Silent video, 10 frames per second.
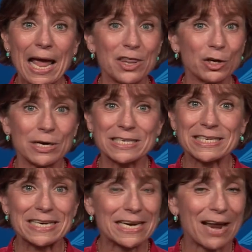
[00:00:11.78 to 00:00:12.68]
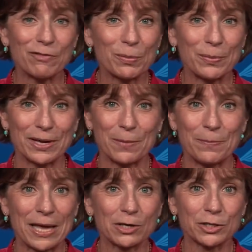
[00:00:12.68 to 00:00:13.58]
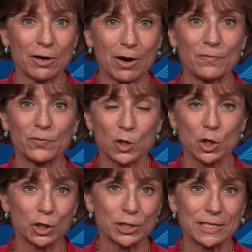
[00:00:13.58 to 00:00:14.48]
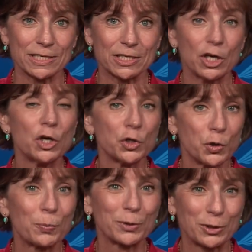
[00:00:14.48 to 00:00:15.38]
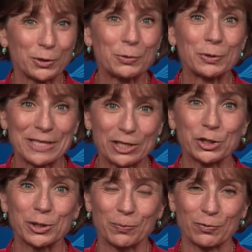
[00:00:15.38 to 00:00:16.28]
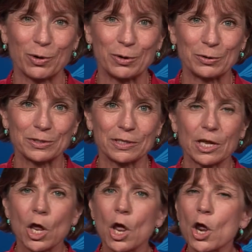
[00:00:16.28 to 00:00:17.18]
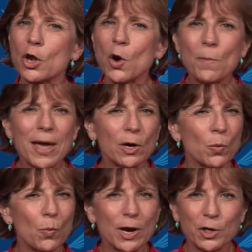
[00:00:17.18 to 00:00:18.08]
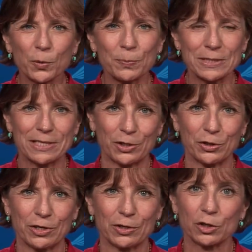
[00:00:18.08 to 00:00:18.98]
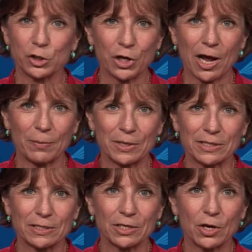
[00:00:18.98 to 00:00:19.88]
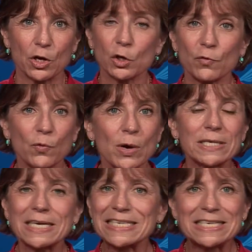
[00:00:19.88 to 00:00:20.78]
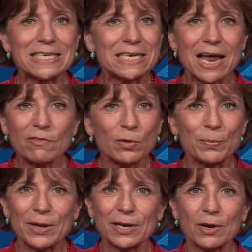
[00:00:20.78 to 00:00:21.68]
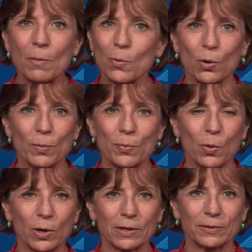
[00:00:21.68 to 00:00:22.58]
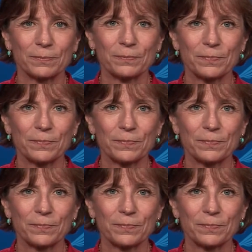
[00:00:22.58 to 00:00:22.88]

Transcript: and there has never been a better time for nurses to pursue leadership roles. No matter what your position or job is, your voice has never been more important.